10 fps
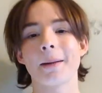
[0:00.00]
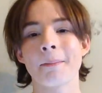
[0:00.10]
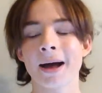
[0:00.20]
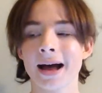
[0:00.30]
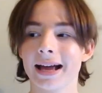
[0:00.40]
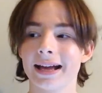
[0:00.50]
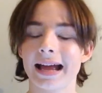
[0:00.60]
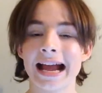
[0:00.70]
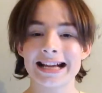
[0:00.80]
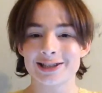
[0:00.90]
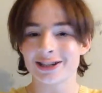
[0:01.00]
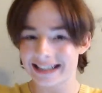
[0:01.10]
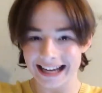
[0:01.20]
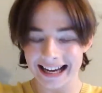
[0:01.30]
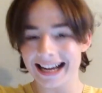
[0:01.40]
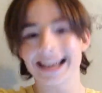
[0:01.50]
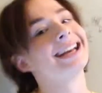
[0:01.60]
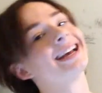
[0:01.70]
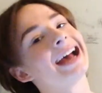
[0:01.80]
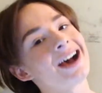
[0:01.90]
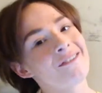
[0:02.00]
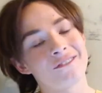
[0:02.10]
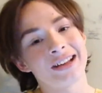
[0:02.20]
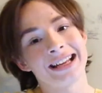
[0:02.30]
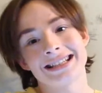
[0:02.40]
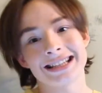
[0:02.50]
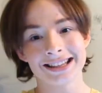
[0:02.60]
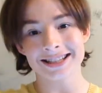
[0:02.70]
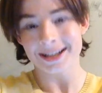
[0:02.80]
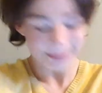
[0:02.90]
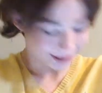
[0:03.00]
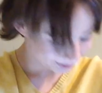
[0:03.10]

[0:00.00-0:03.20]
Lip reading: my exotic outfits in the summer.